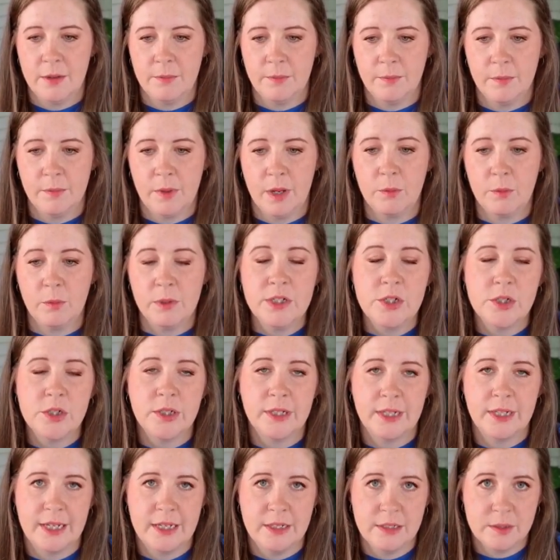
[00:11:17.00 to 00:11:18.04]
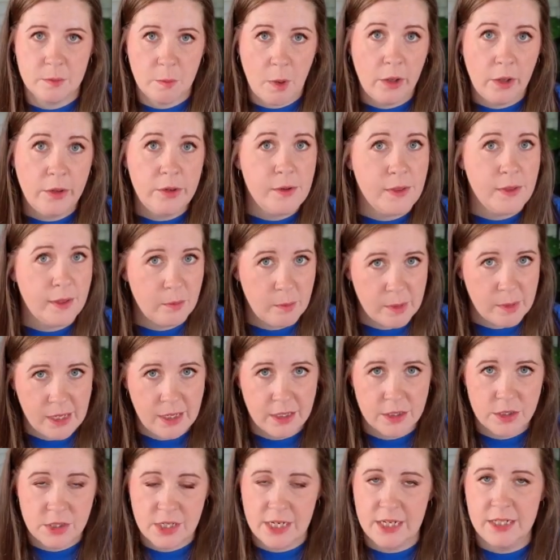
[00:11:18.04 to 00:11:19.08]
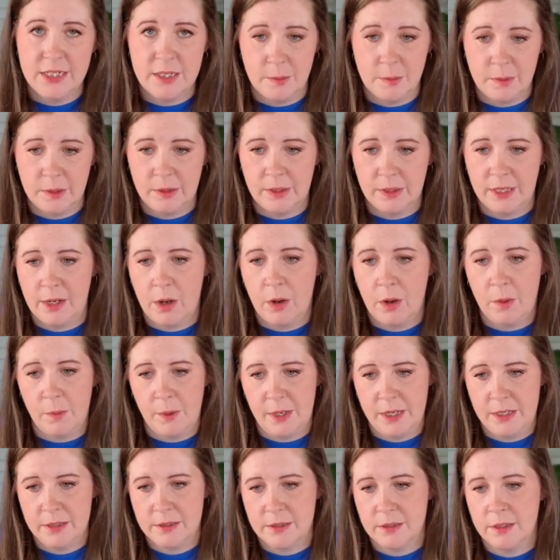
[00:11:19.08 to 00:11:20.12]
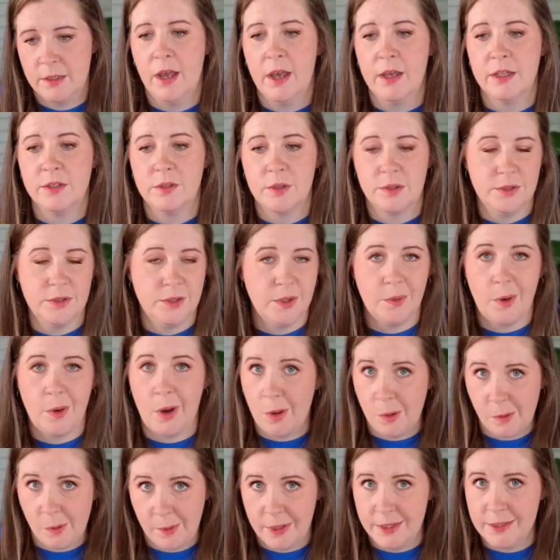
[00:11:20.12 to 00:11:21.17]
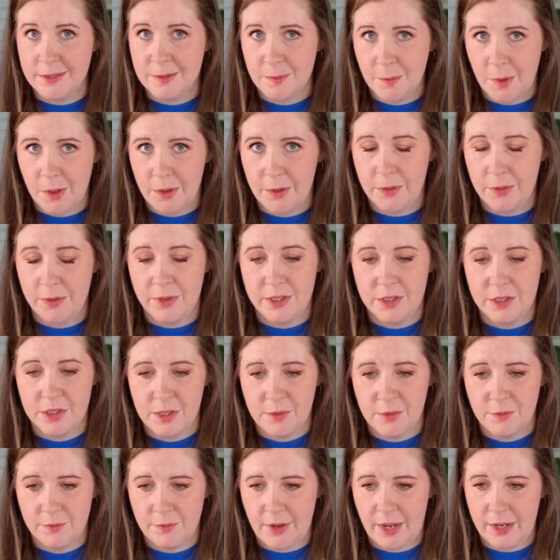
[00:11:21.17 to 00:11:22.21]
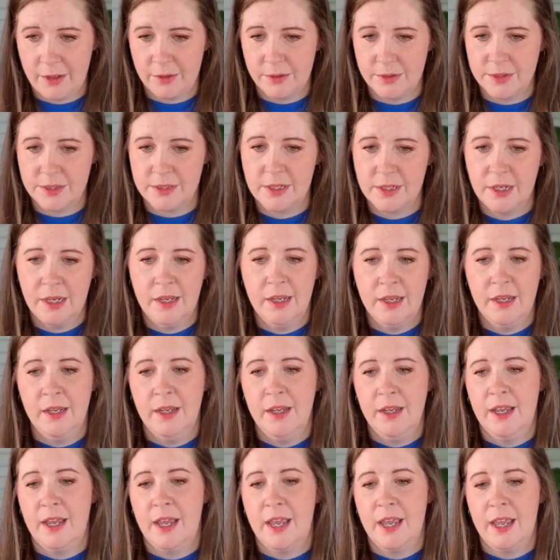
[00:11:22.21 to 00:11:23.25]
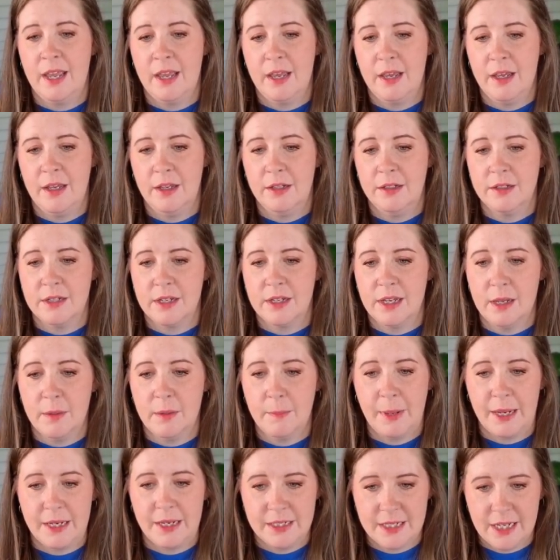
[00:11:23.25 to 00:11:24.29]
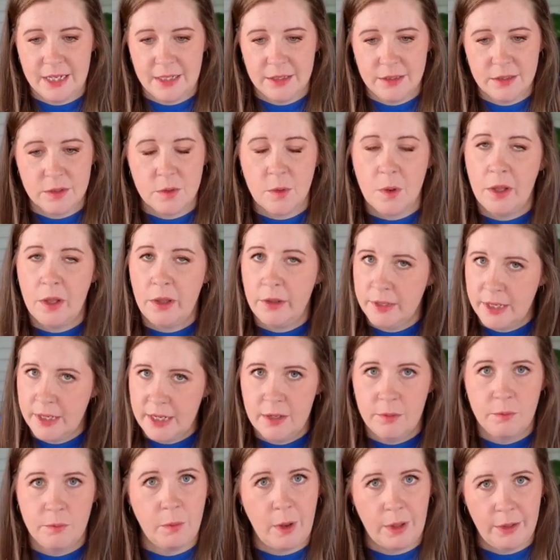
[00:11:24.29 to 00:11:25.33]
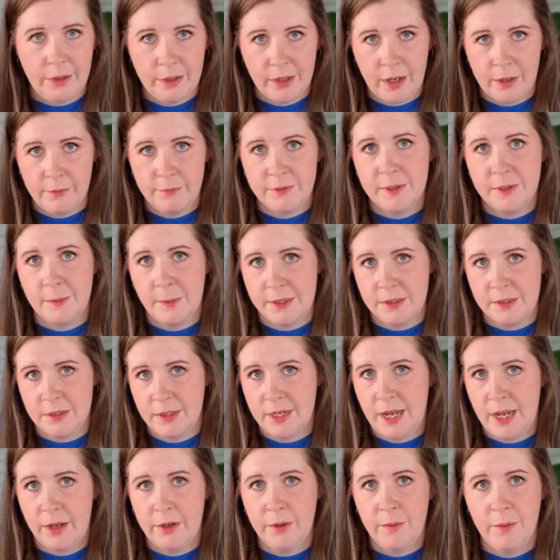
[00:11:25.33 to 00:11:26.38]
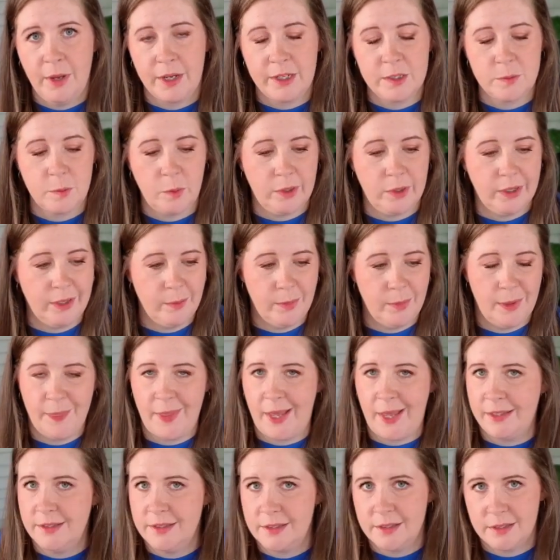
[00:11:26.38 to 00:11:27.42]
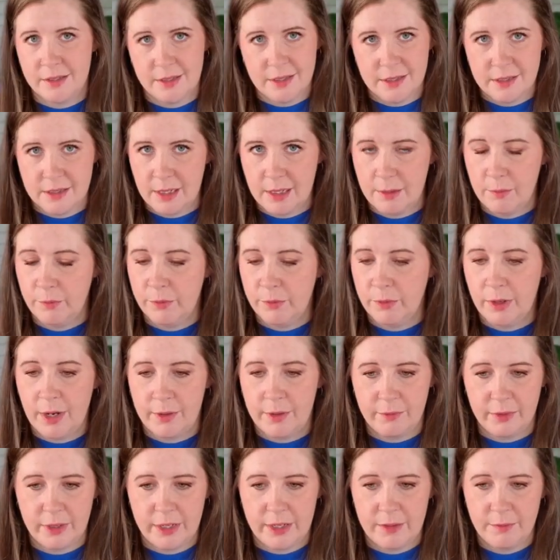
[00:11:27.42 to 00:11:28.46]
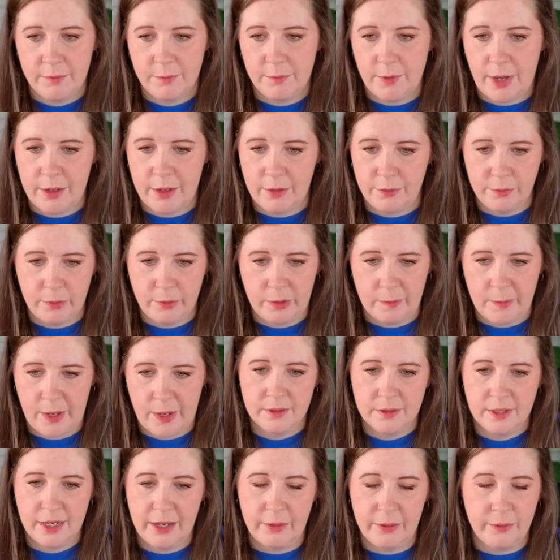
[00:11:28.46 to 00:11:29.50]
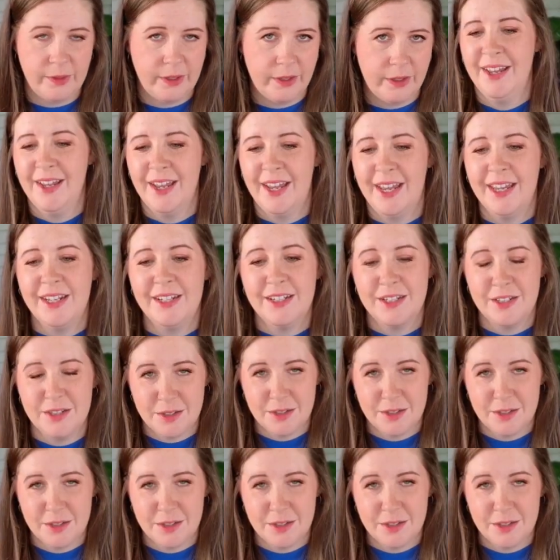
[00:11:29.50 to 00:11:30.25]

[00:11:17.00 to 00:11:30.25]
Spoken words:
originally smaller than PNG, typically, always. It's also always smaller than GIF files, and it maintains quality well enough, depends on how you export it, but that's the same for every file format out there. It is